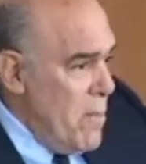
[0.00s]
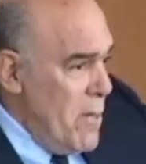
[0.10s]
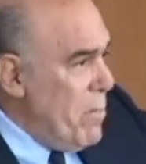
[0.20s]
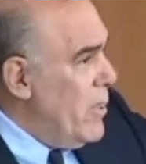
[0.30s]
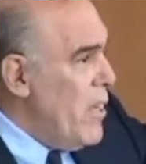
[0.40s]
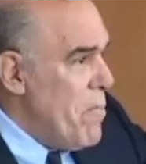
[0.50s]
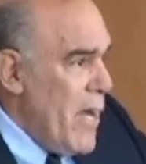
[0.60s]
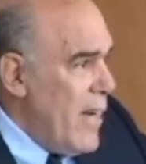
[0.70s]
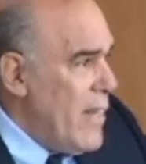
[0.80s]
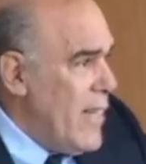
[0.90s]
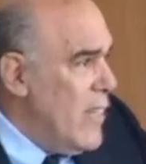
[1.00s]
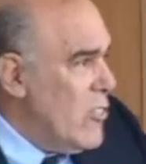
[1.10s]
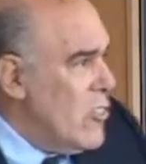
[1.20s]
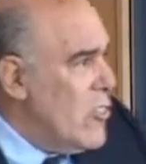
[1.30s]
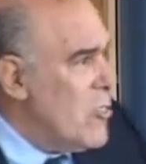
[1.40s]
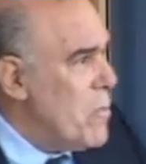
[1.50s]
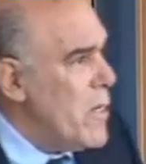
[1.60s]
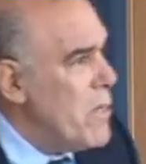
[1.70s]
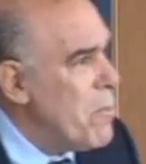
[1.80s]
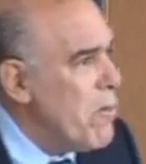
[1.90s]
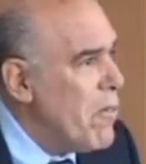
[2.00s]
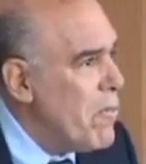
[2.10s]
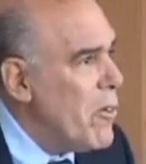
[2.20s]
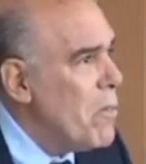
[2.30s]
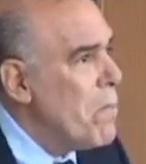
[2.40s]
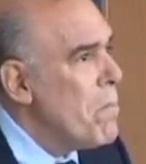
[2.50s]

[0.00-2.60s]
I mean, believe me, anything else will just be peripheral.